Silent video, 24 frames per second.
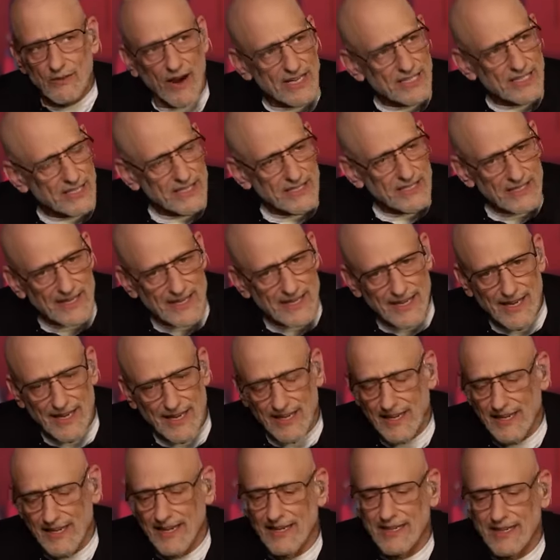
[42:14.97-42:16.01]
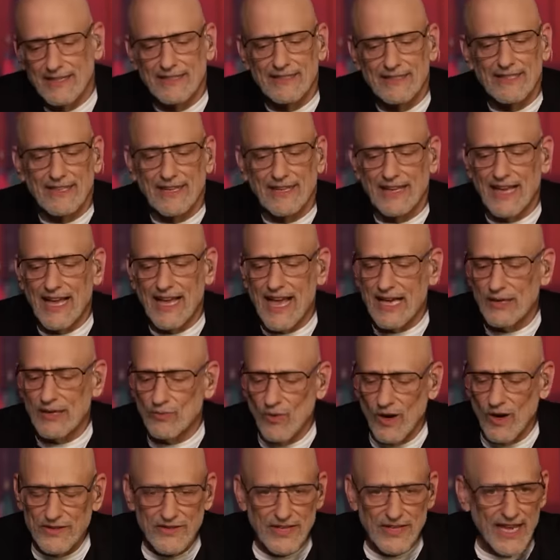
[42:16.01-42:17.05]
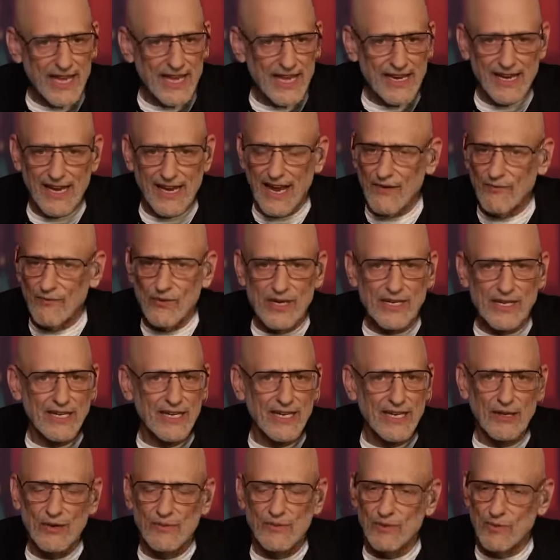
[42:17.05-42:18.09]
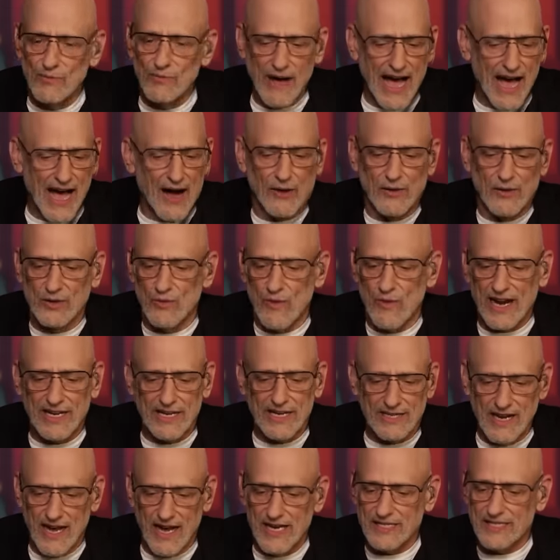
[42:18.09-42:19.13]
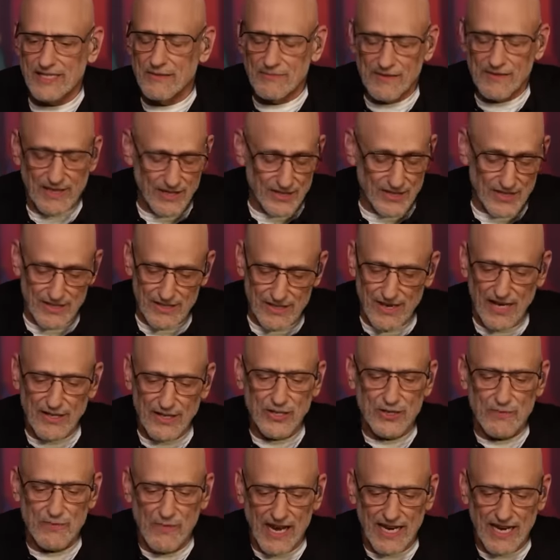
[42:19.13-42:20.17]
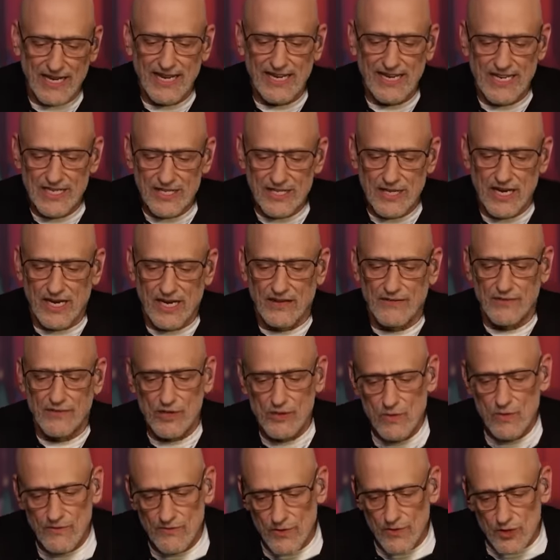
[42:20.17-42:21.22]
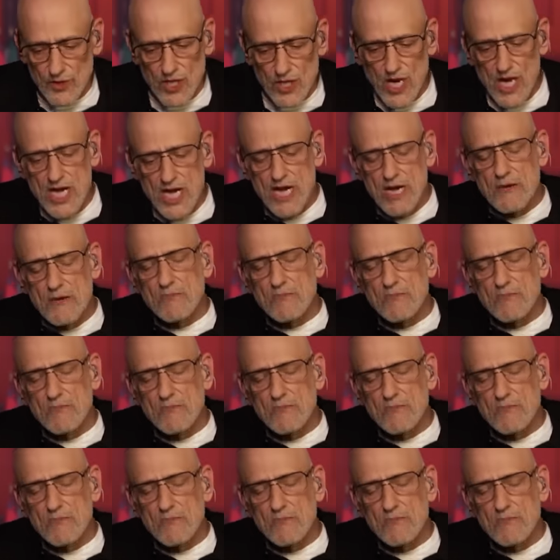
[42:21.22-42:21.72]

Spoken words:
Christ is the King. And one day every knee will bow and recognize it because he's not just my king, he's king of the universe.